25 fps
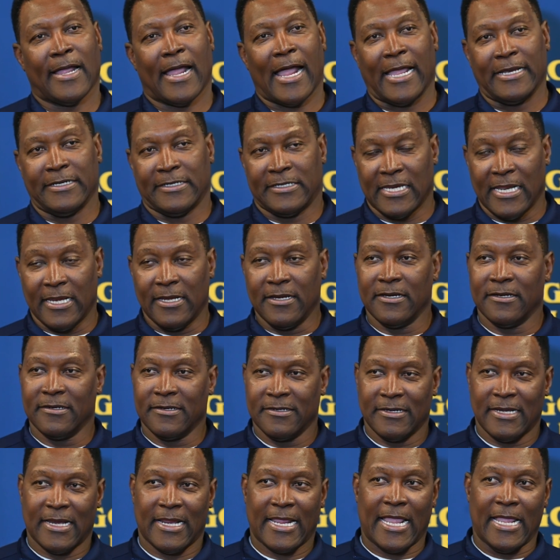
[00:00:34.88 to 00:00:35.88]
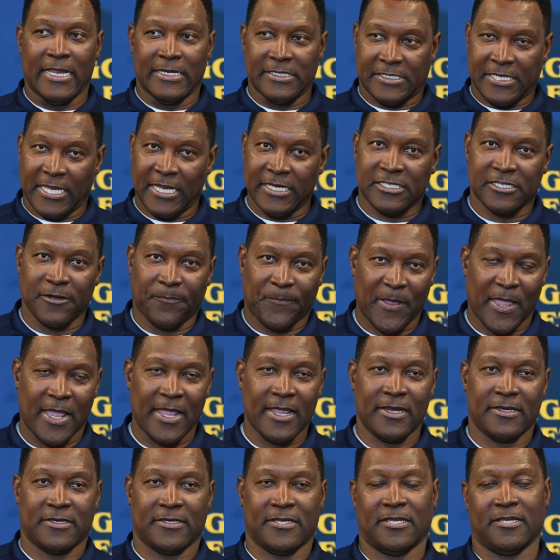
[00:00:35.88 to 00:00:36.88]
I didn't
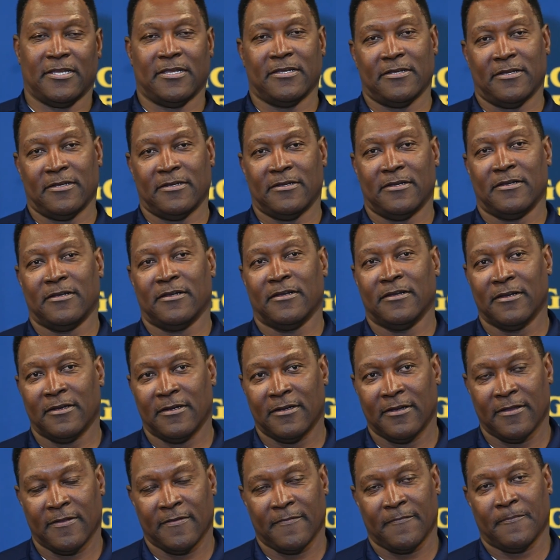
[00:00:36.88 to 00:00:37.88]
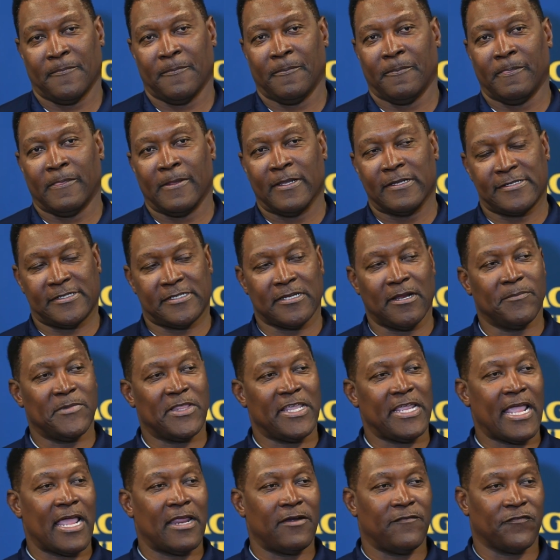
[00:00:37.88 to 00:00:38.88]
anticipate some of
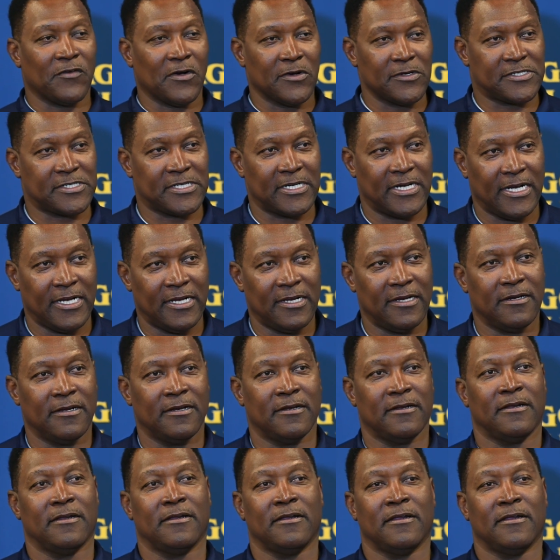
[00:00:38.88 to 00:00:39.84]
the adversity,